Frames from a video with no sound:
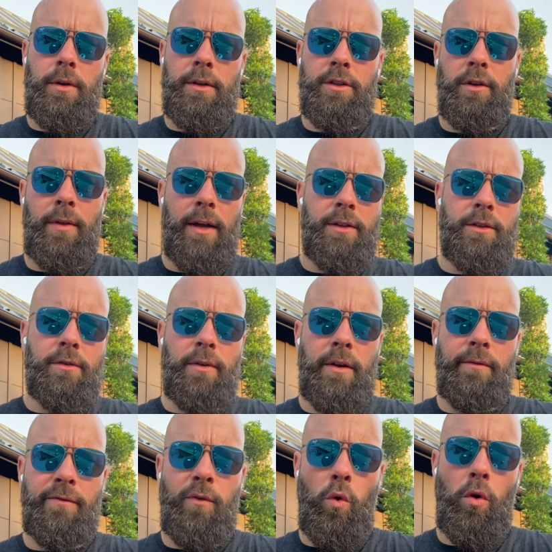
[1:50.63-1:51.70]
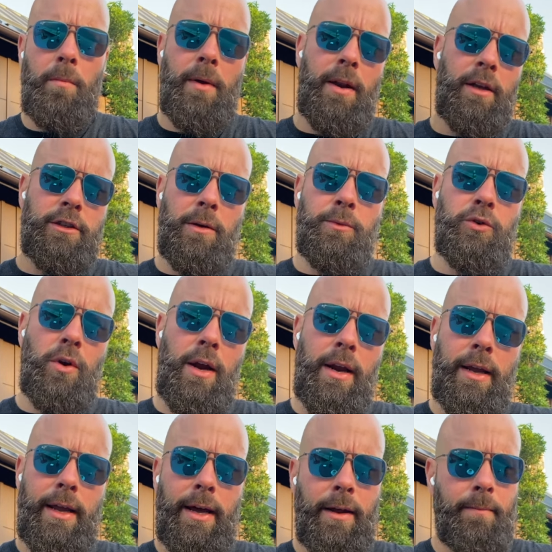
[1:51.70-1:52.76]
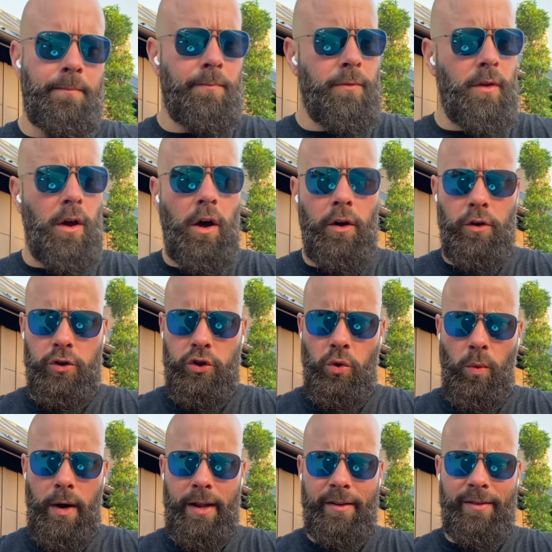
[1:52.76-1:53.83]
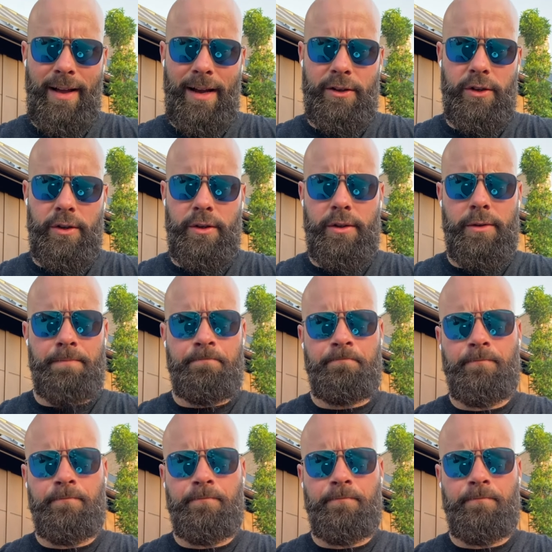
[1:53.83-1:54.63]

And so that's in 4 minutes, I'm trying to get 120 snatches.